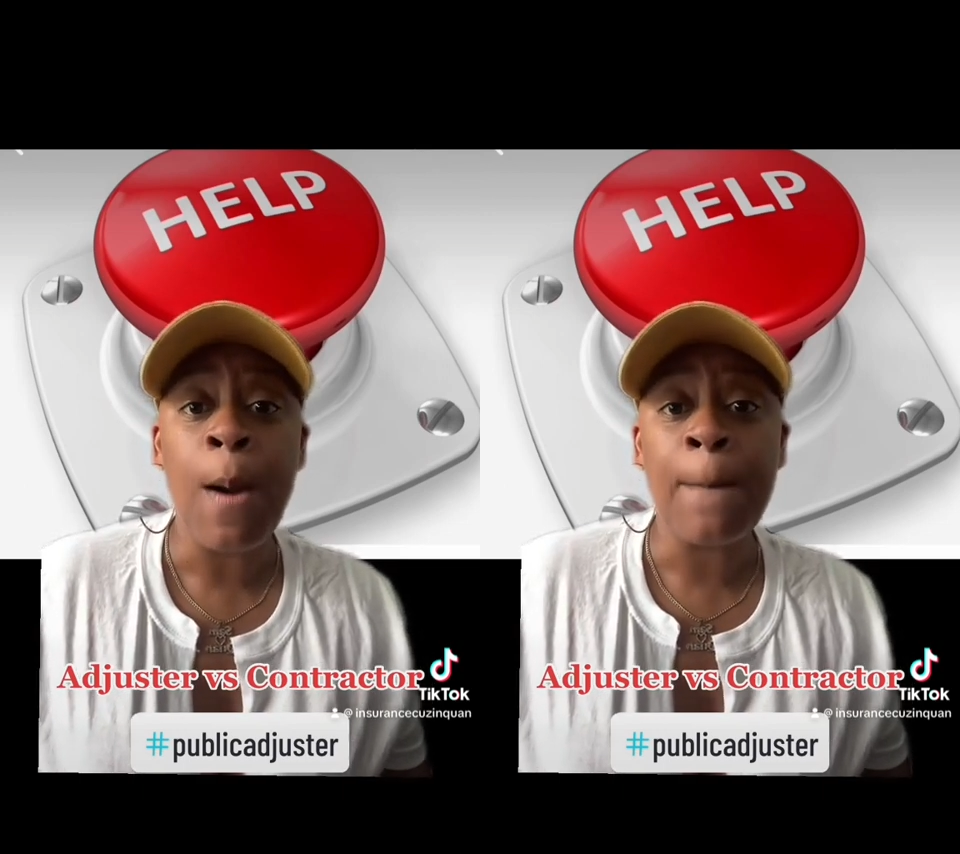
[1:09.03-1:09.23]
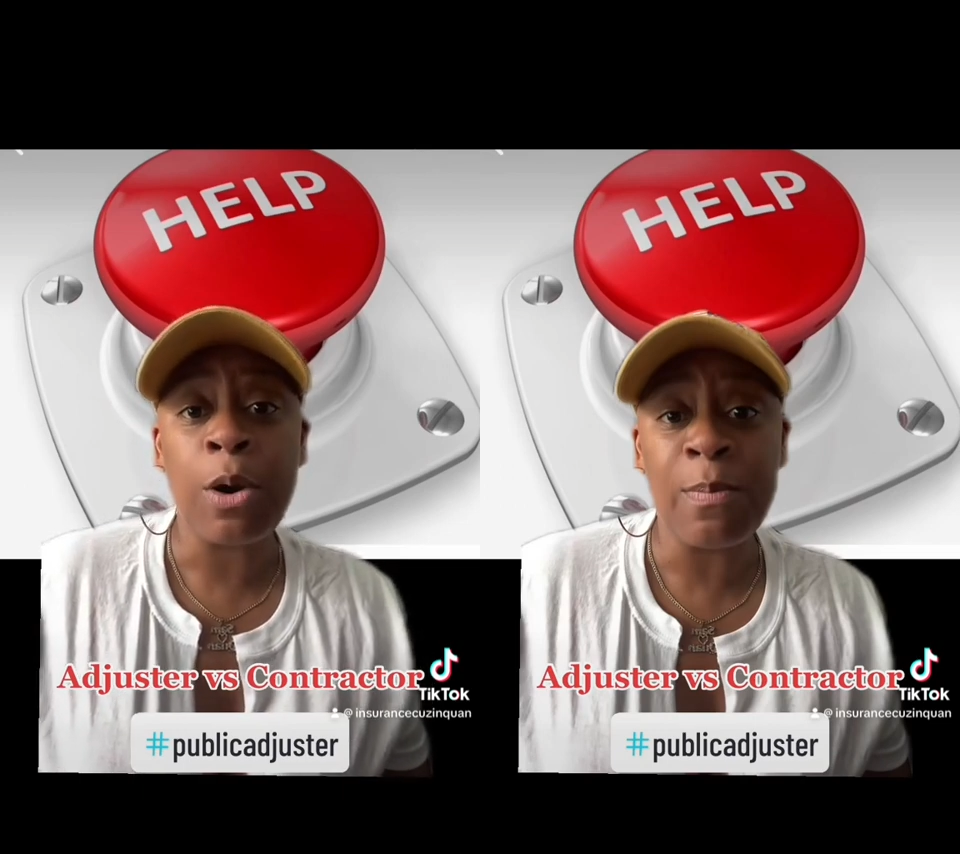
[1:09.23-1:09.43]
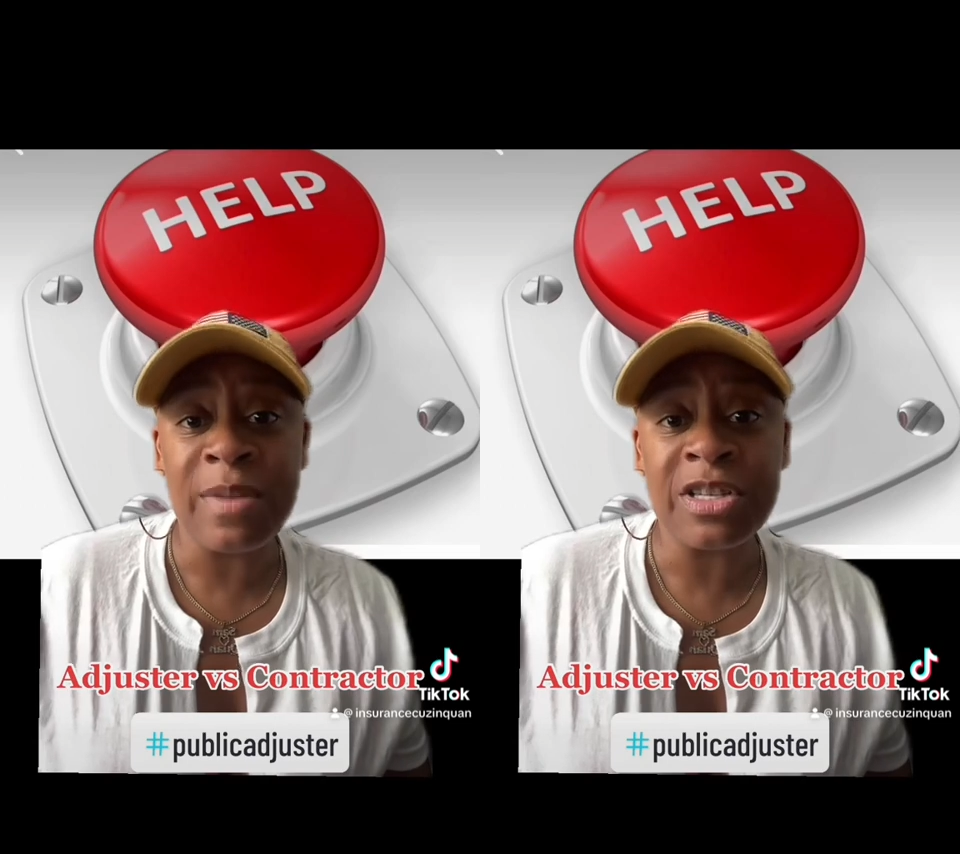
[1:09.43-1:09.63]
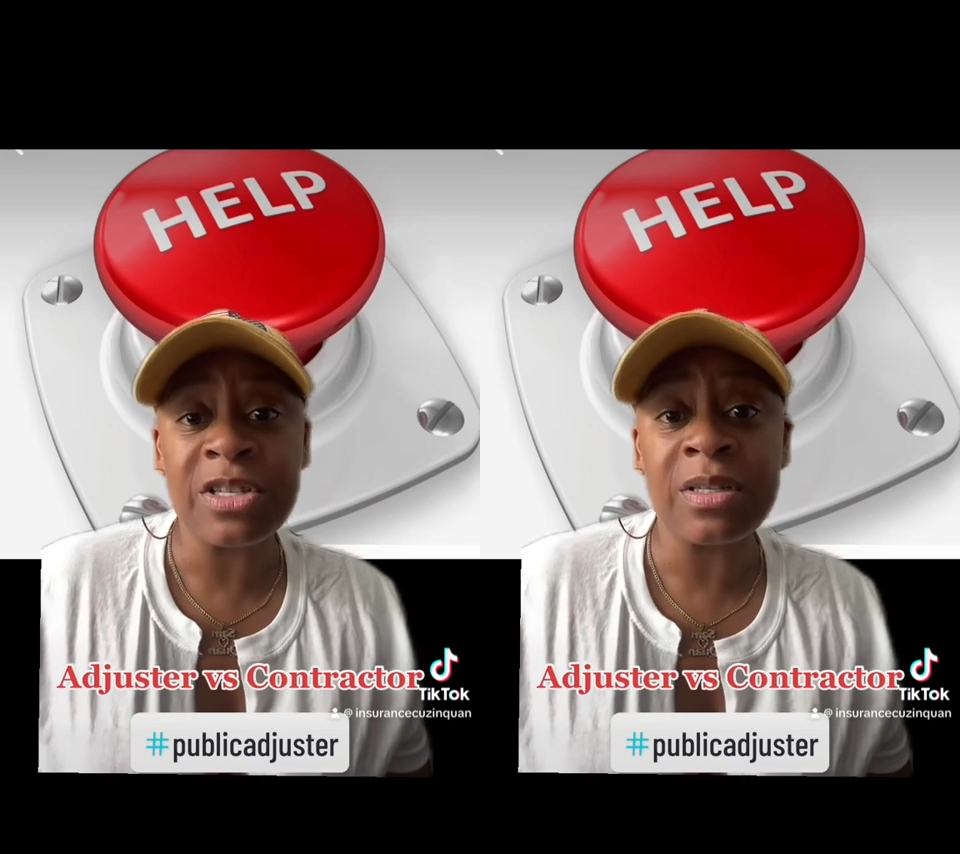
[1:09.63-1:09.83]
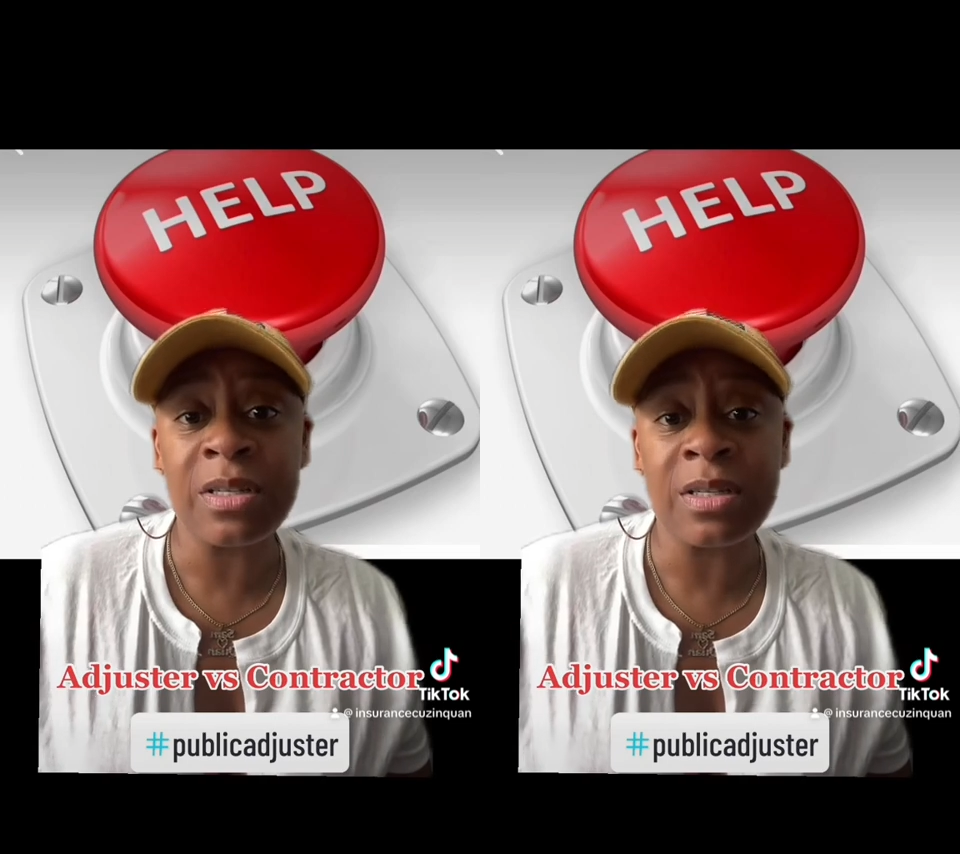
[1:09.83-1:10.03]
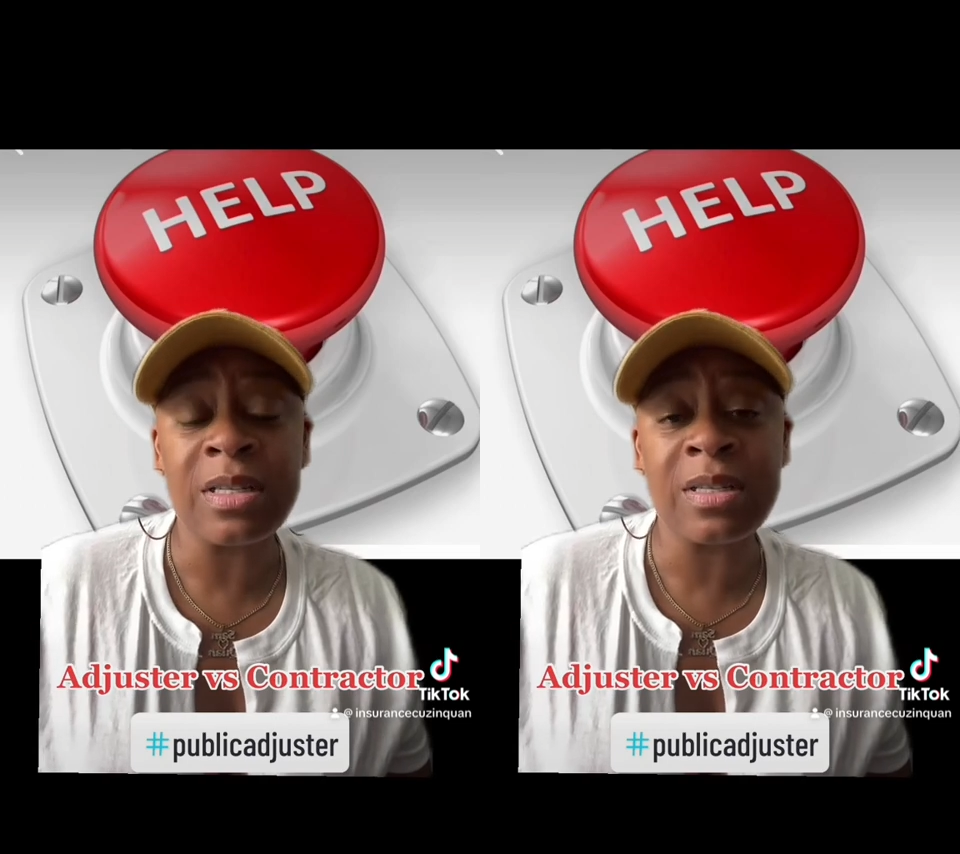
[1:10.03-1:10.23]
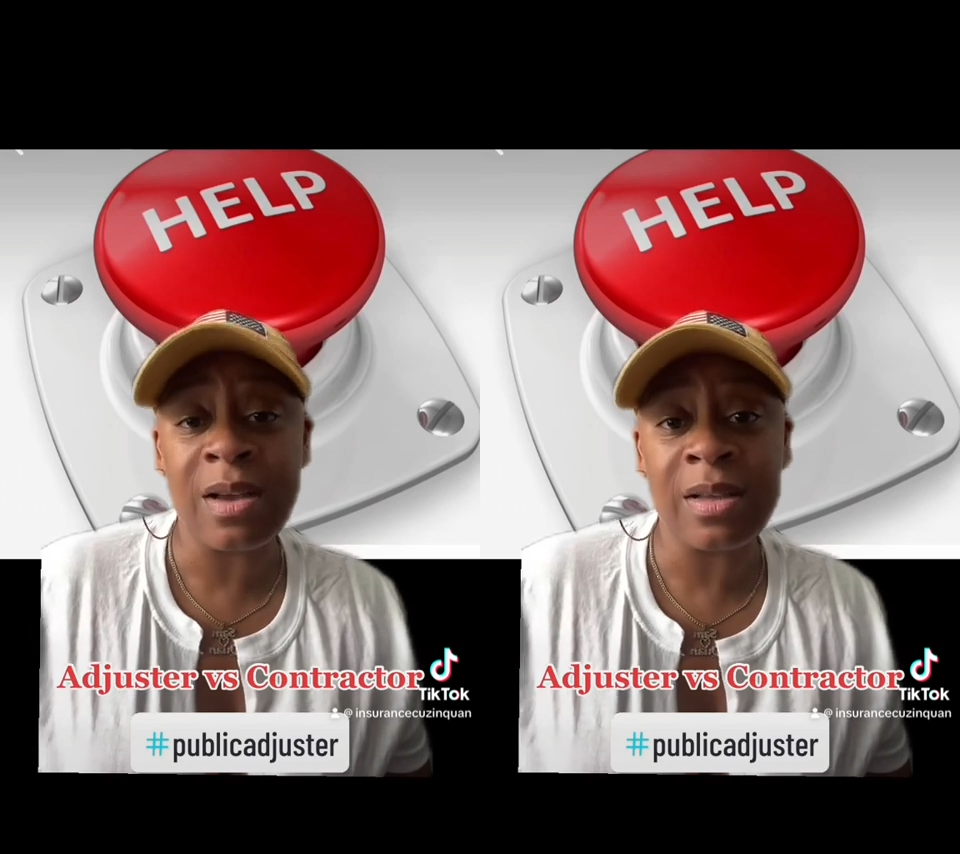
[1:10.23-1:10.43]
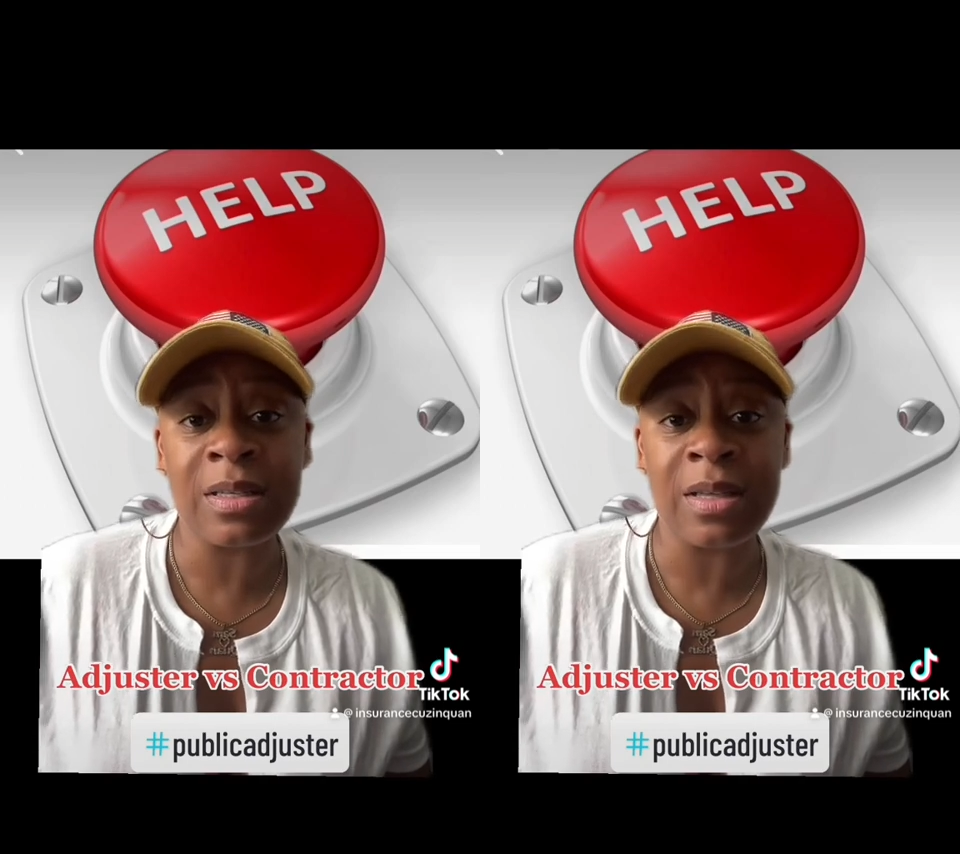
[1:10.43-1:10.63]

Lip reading: permission to discuss